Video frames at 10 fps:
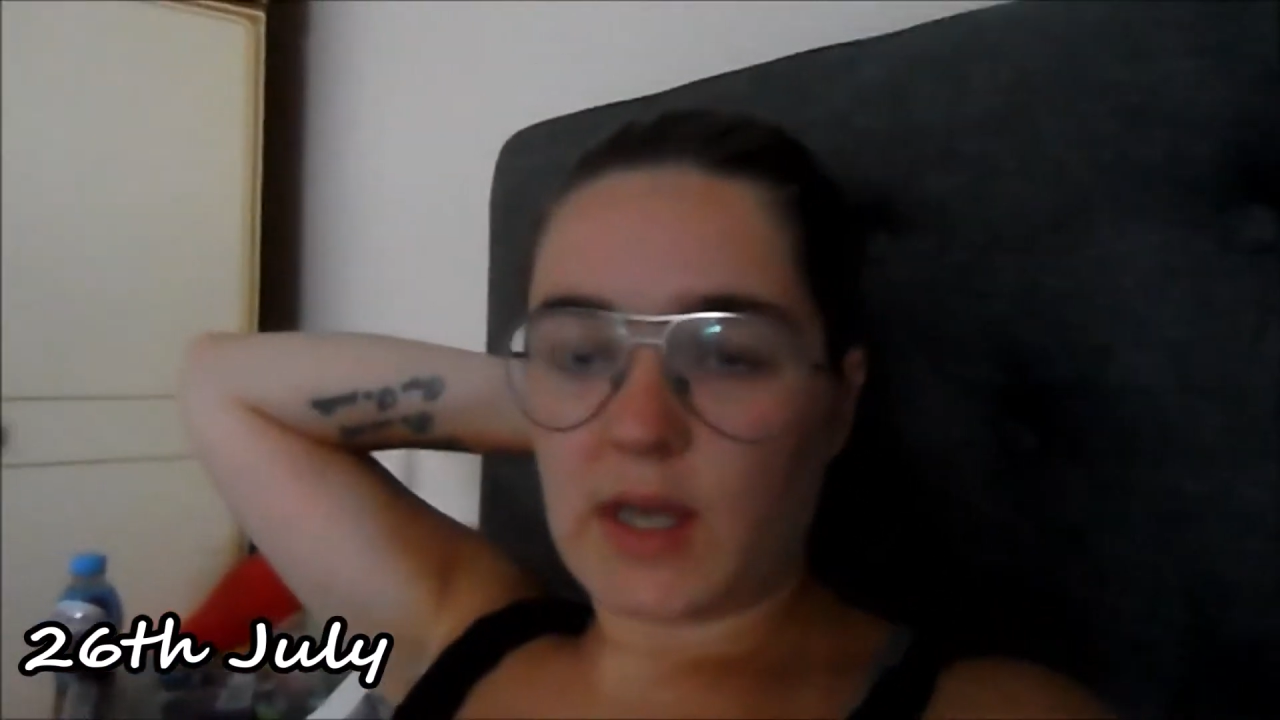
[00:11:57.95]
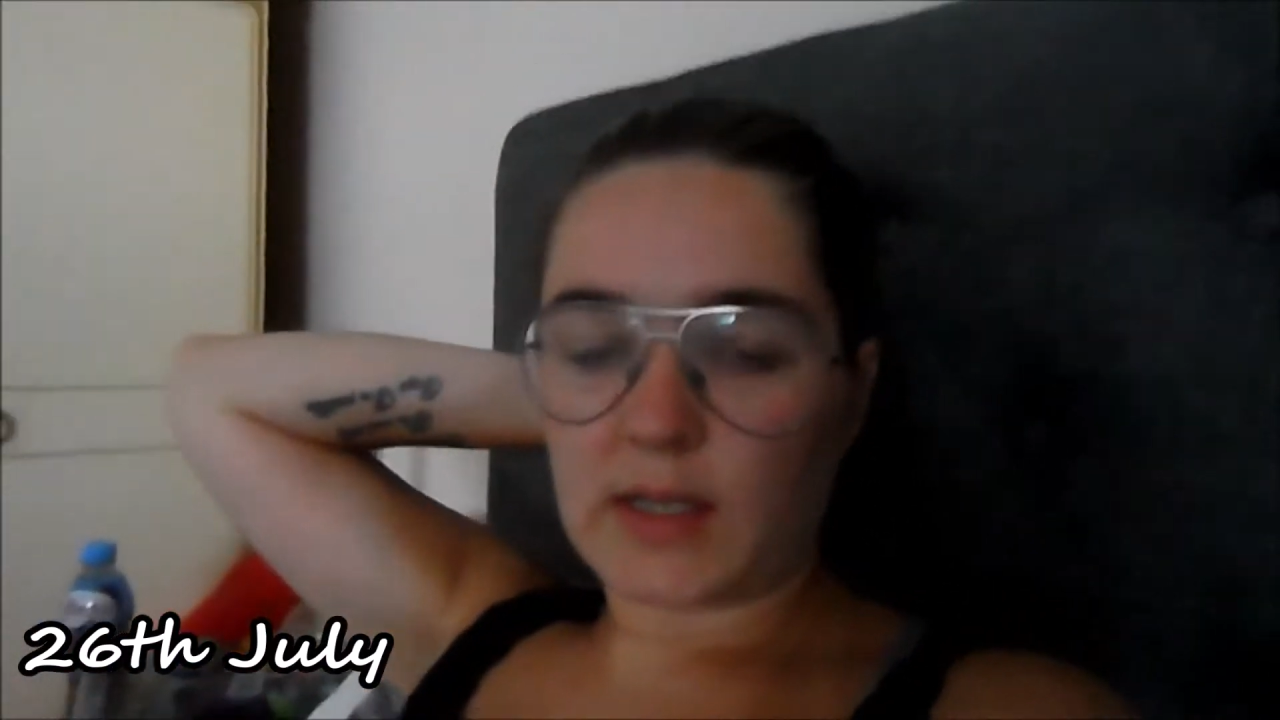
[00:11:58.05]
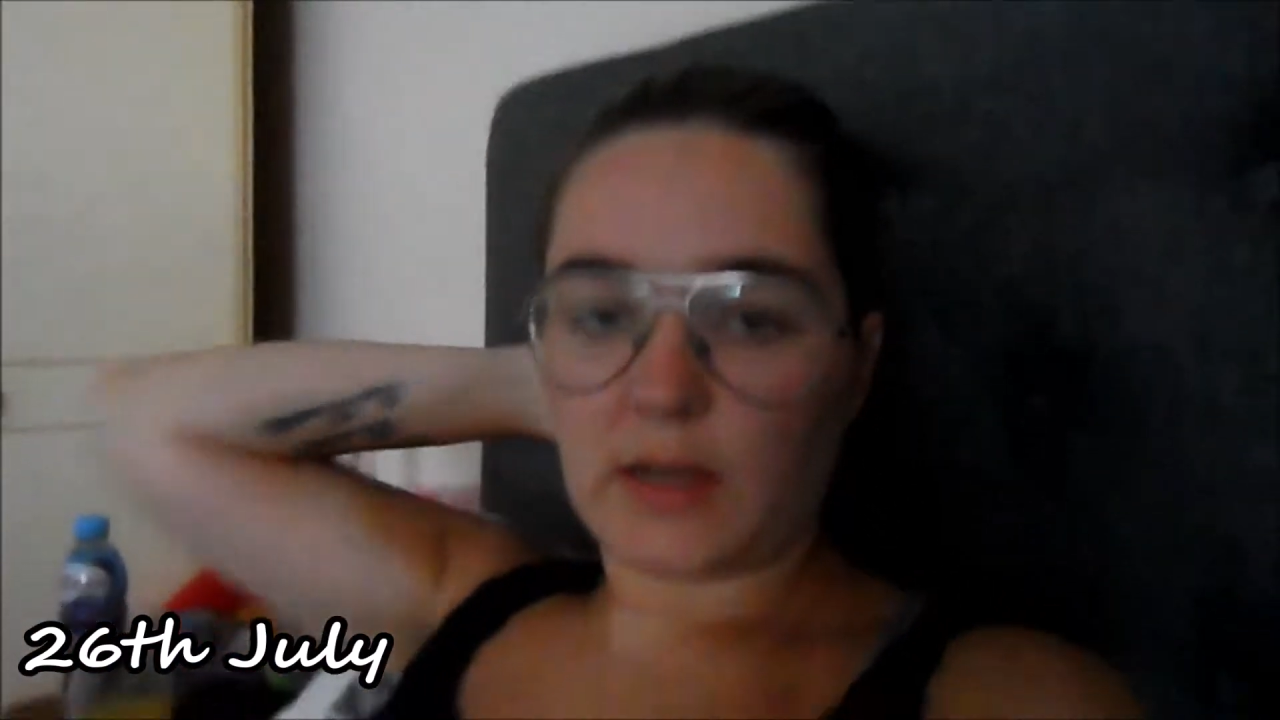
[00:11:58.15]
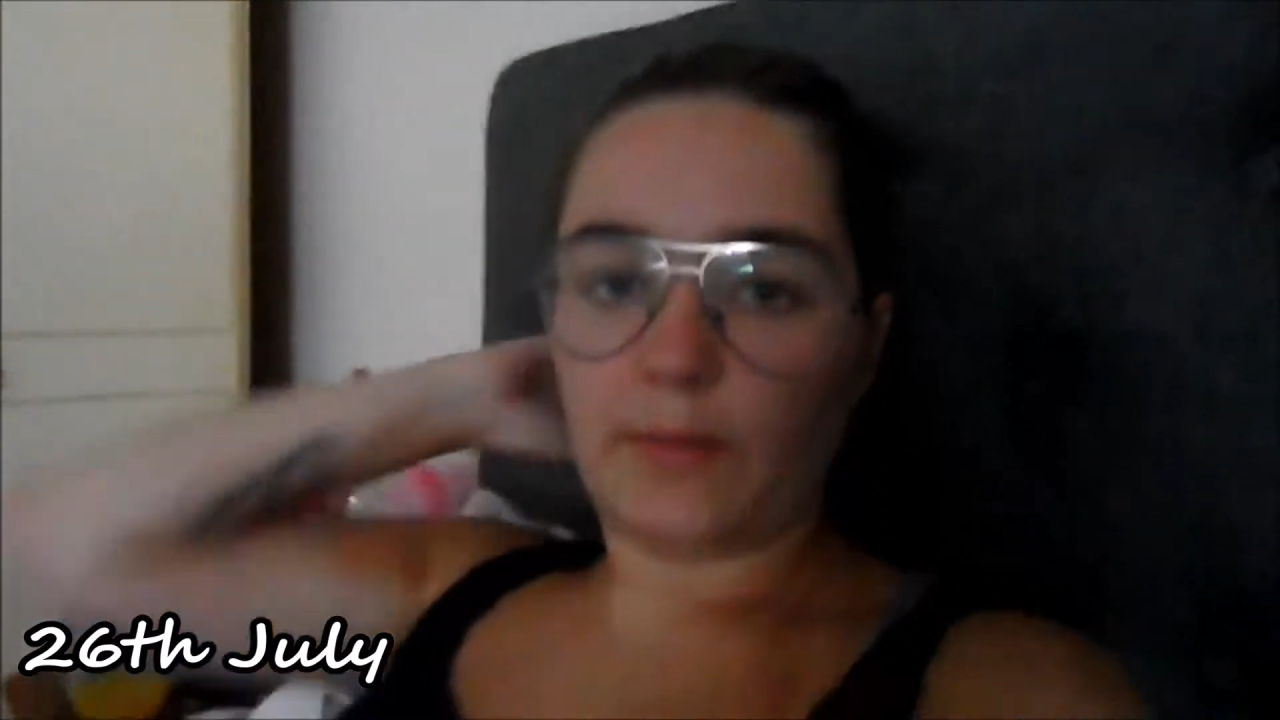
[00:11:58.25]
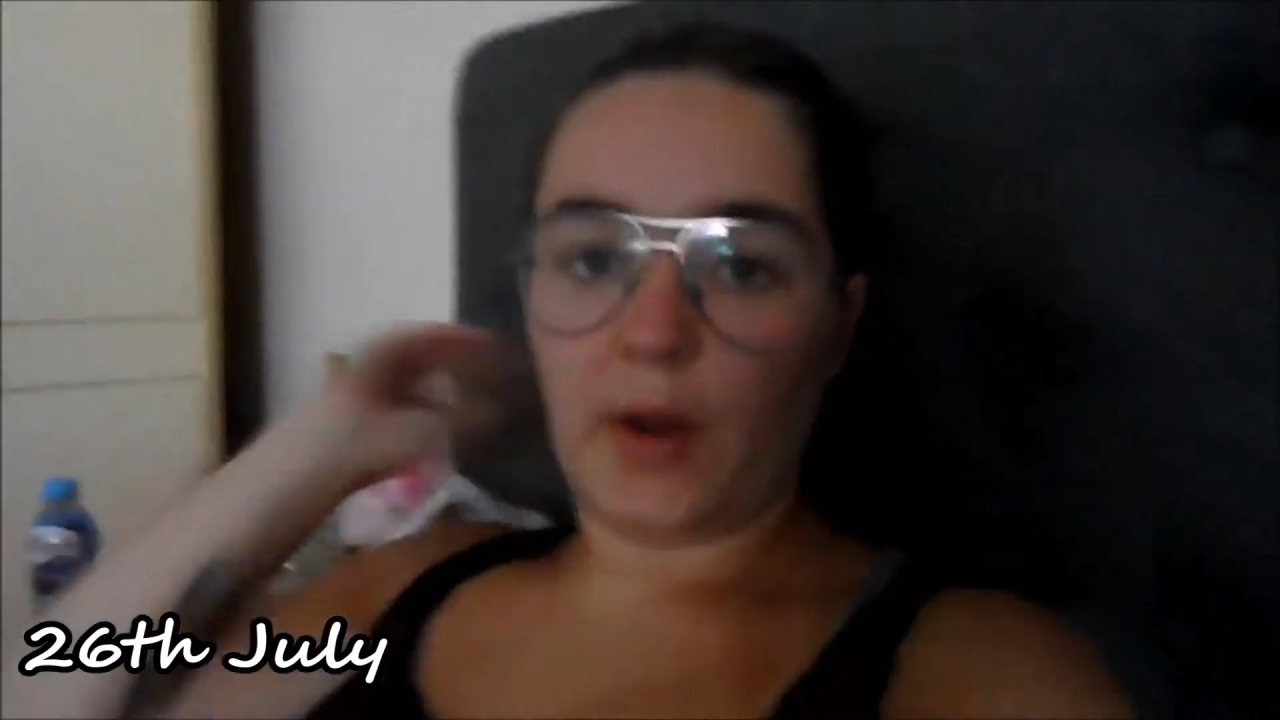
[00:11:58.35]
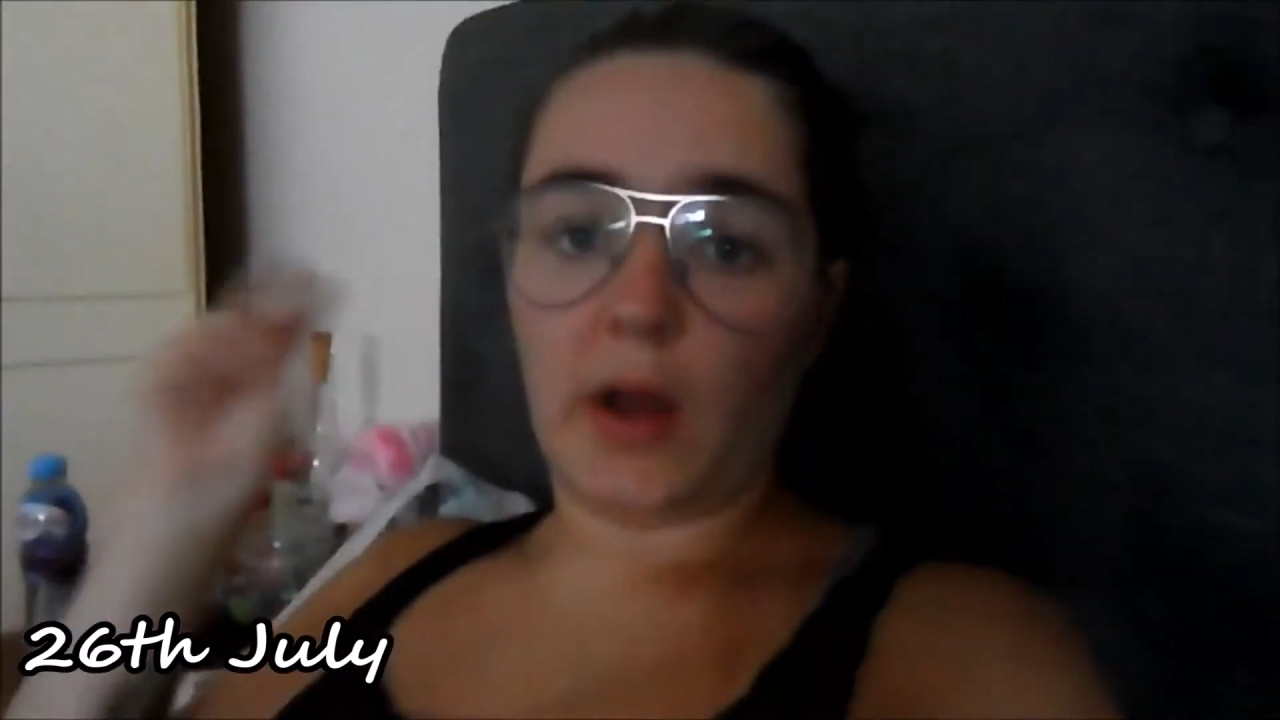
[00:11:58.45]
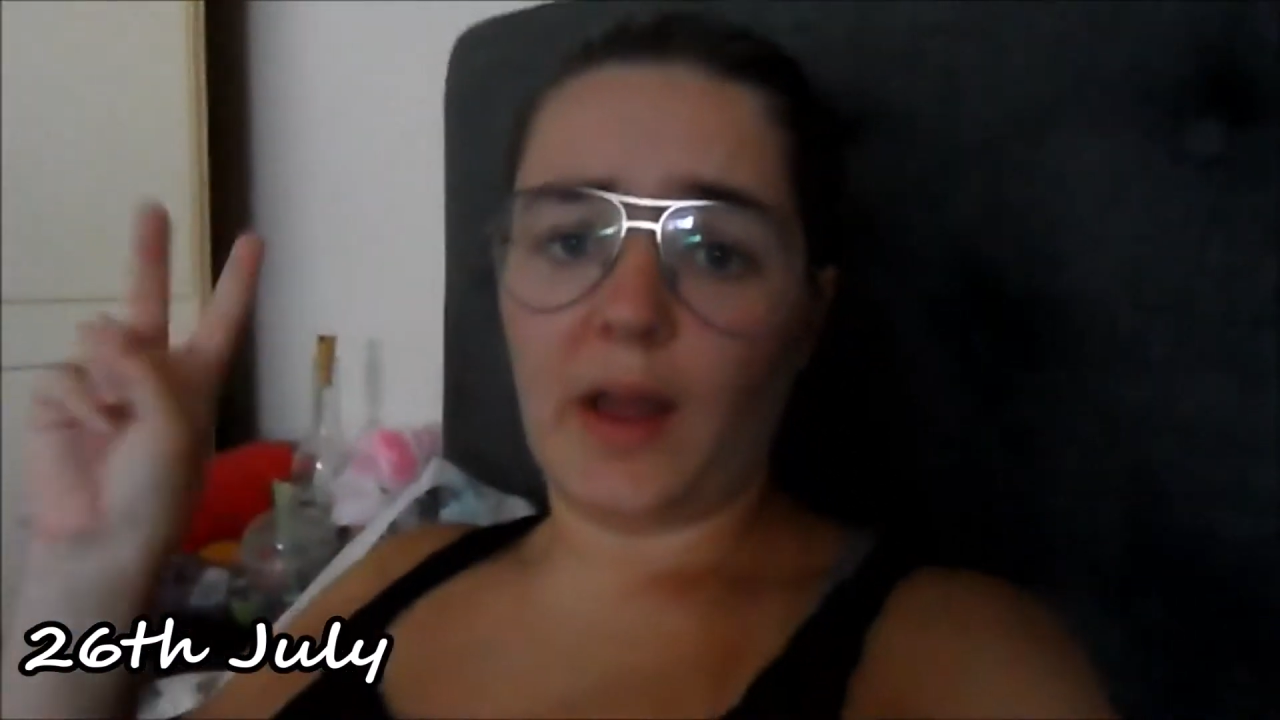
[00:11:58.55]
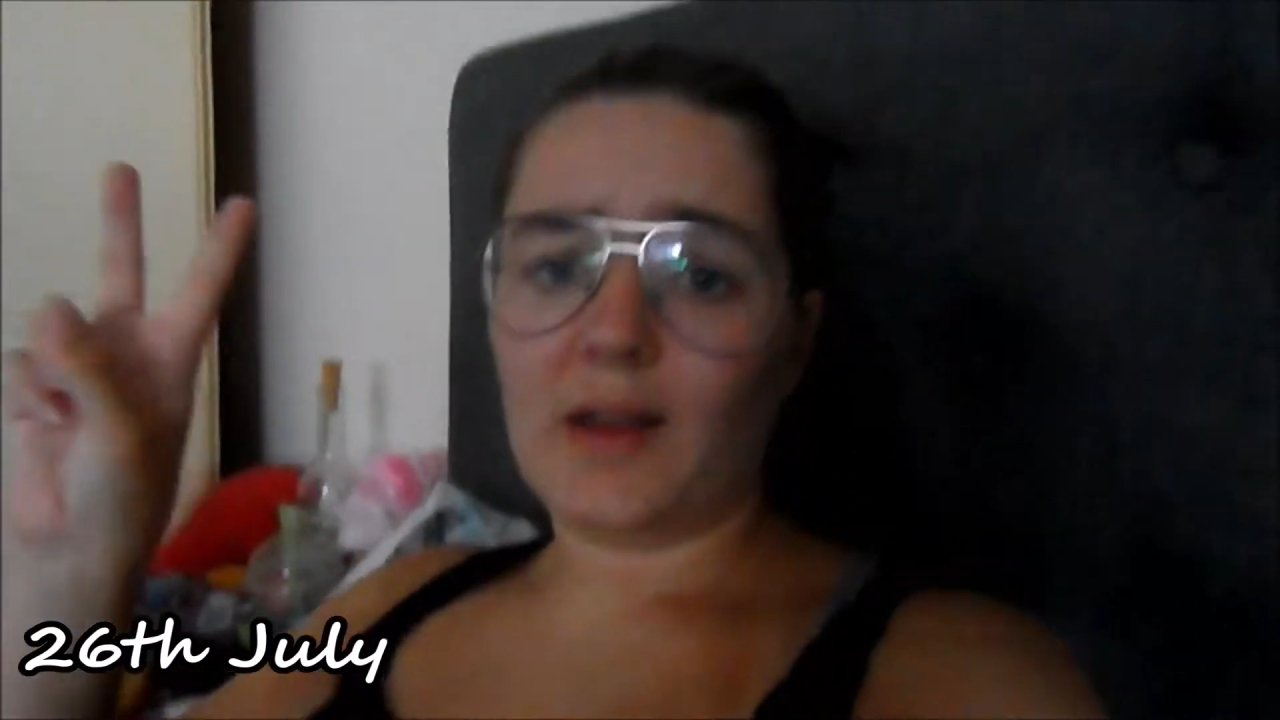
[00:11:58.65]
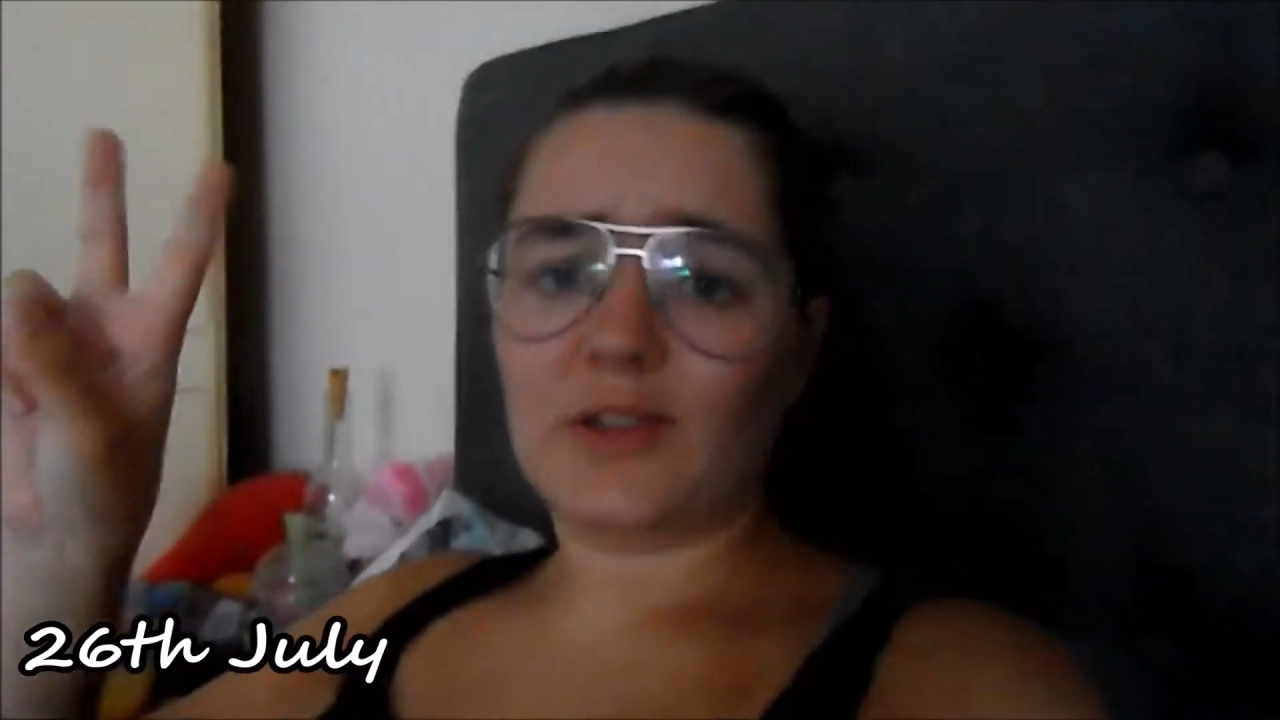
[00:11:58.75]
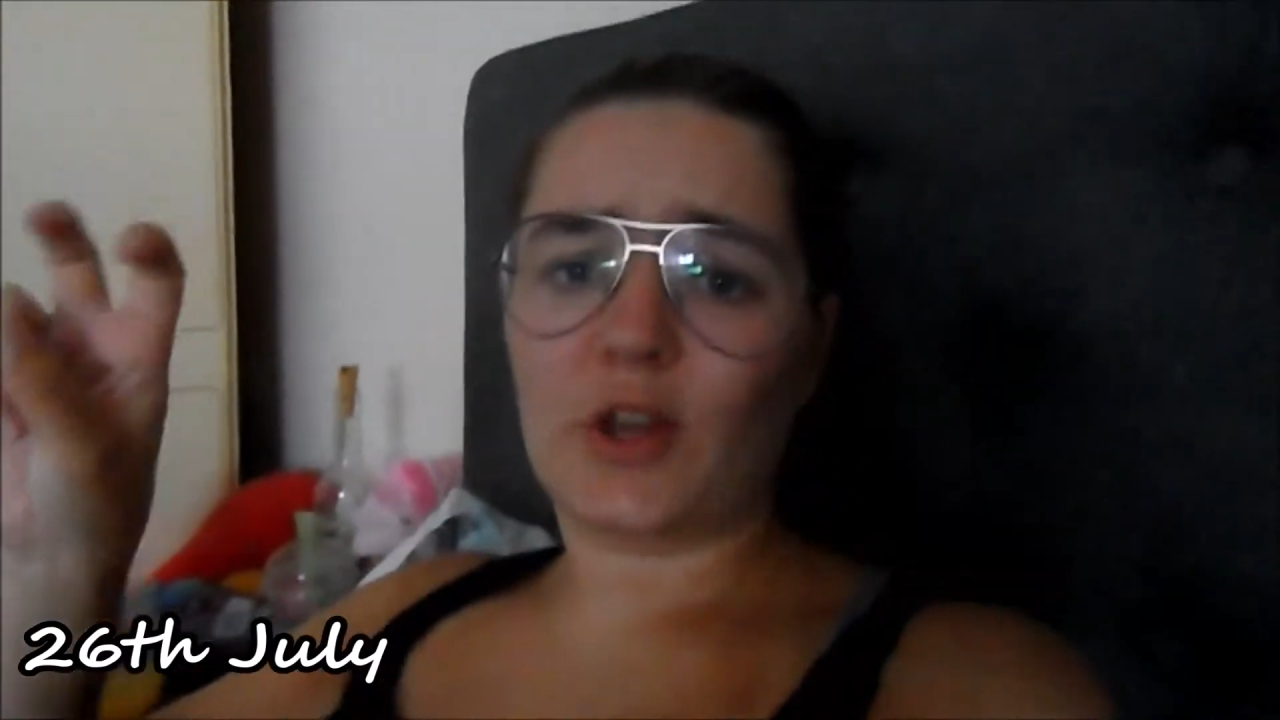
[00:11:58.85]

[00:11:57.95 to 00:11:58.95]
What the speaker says: sat in my